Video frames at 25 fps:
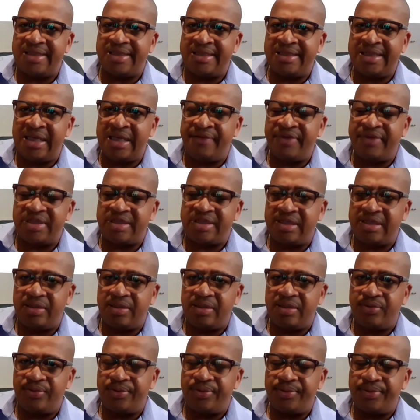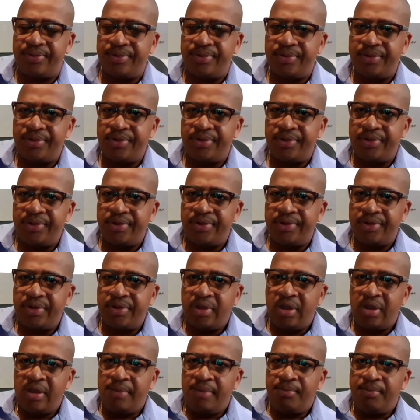David Salou?
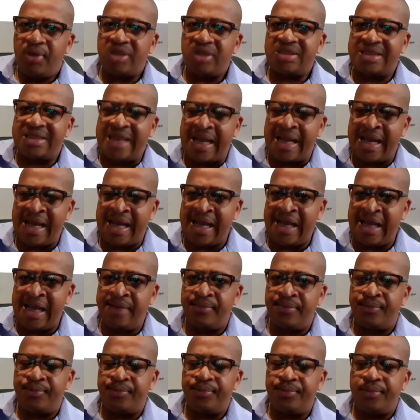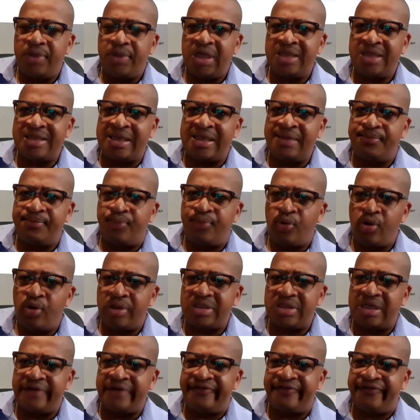But time is an
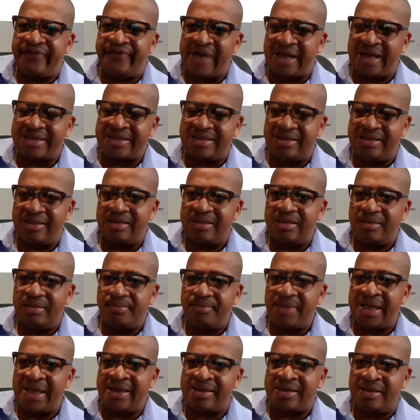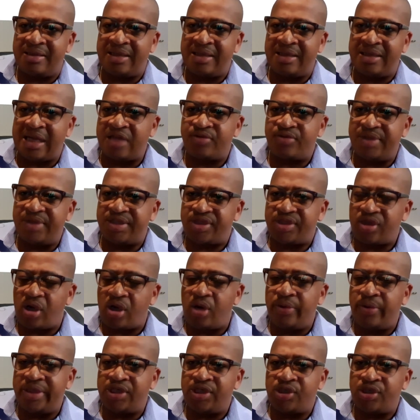important factor, Michael, as we saw
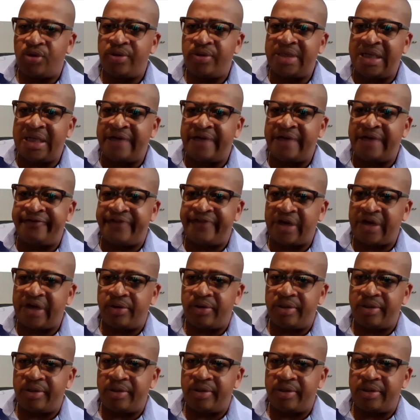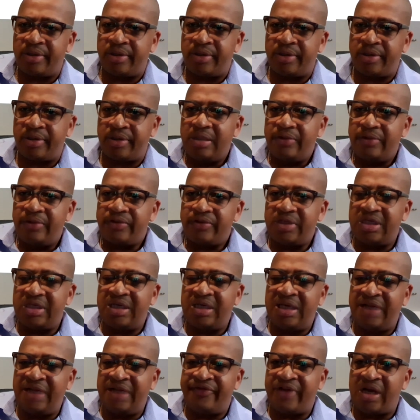with Jody and Ferron. To
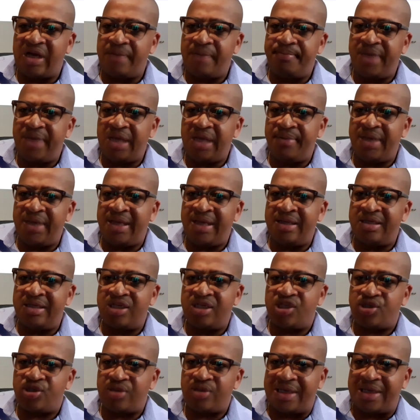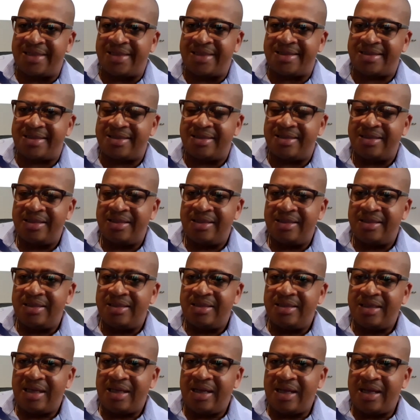deliver a baby in distress,
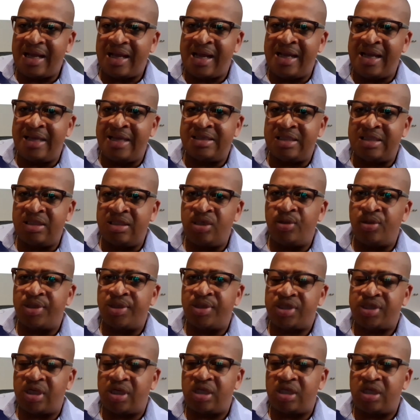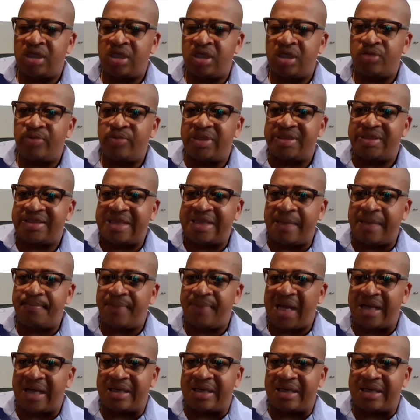I, as a neurosurgeon, will step back